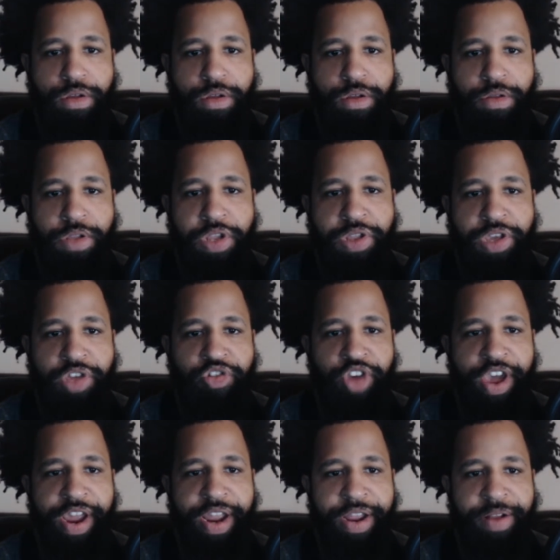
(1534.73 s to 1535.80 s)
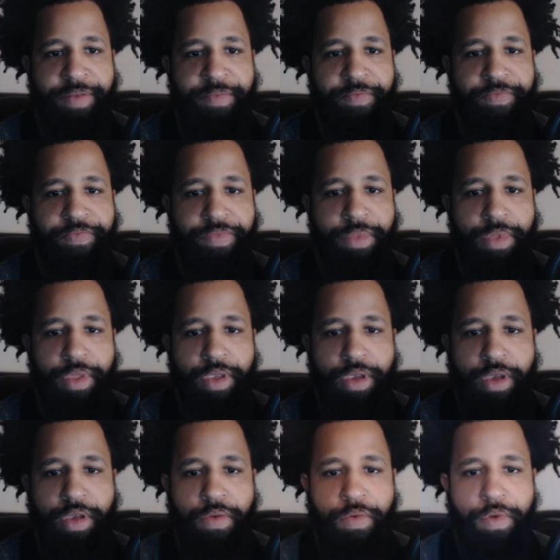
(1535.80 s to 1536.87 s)
to DJ,
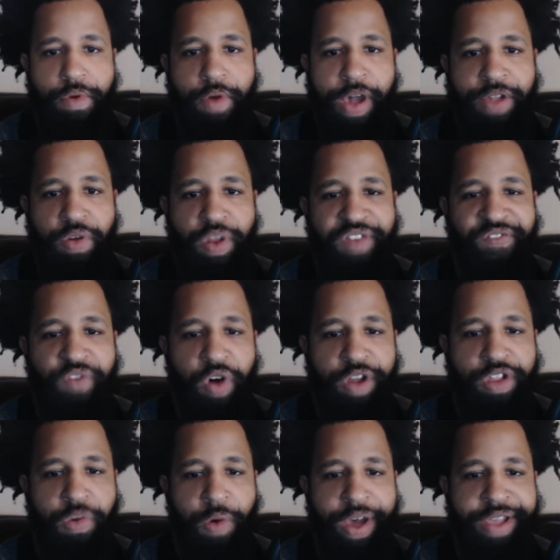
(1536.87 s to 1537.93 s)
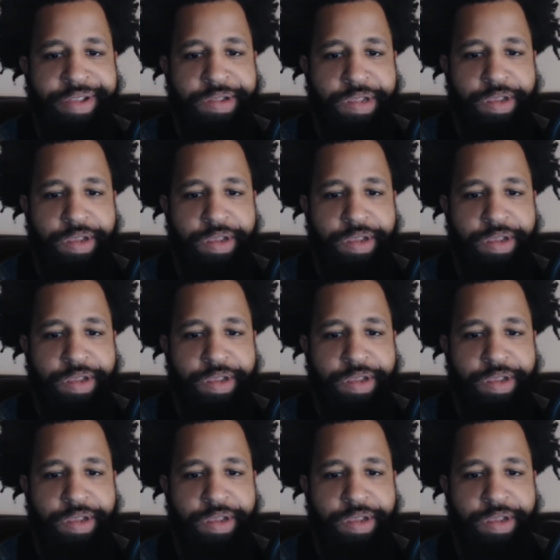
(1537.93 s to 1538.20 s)
has only fought twice.